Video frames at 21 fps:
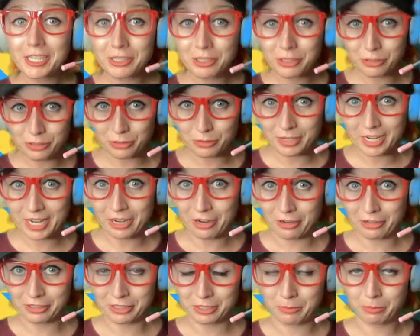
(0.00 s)
to donate
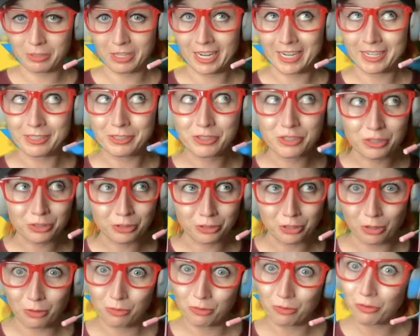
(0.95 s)
art supplies to
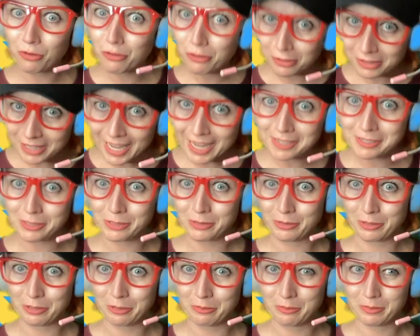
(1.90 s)
local
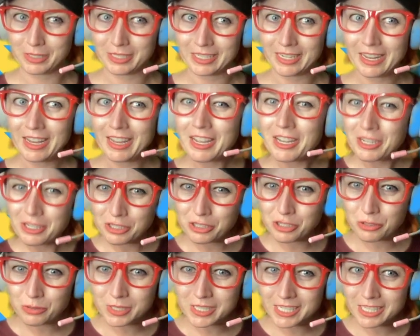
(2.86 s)
classrooms?
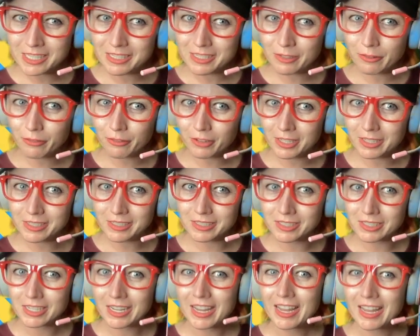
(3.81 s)
Do you see the
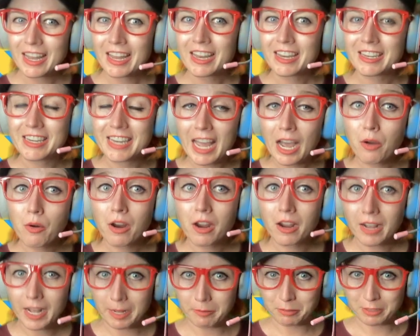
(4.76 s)
difference? Now our
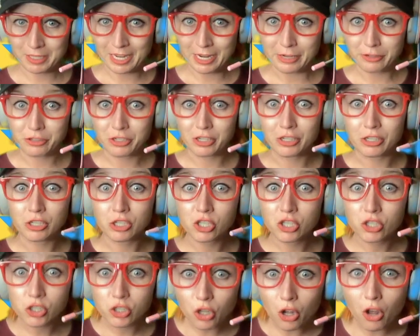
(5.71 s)
application
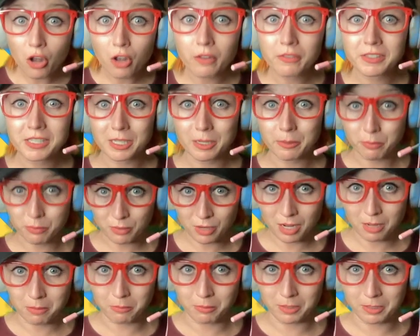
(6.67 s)
solves a
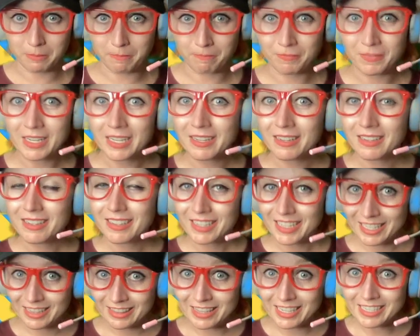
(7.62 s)
problem.
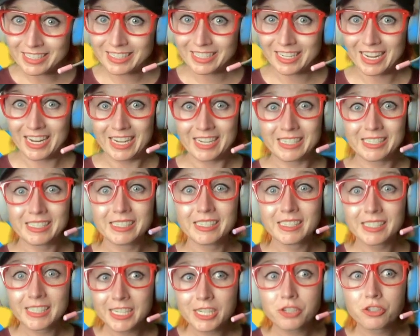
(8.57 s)
In this case,
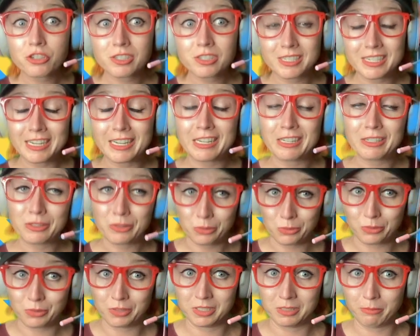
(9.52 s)
teachers needing
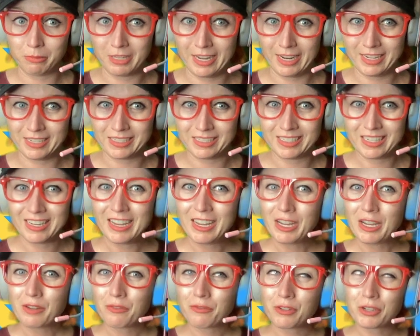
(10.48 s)
school supplies
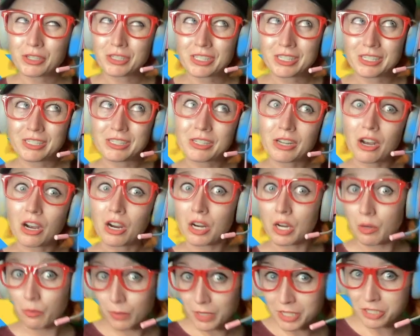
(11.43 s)
versus
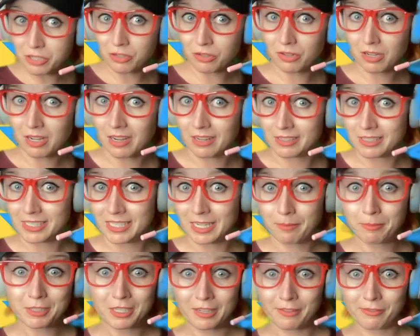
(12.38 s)
our original
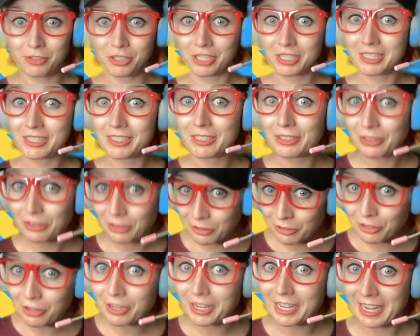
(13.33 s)
concept of just
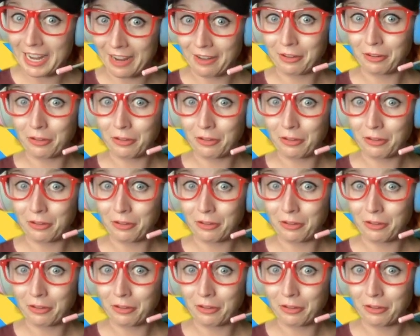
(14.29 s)
learning how to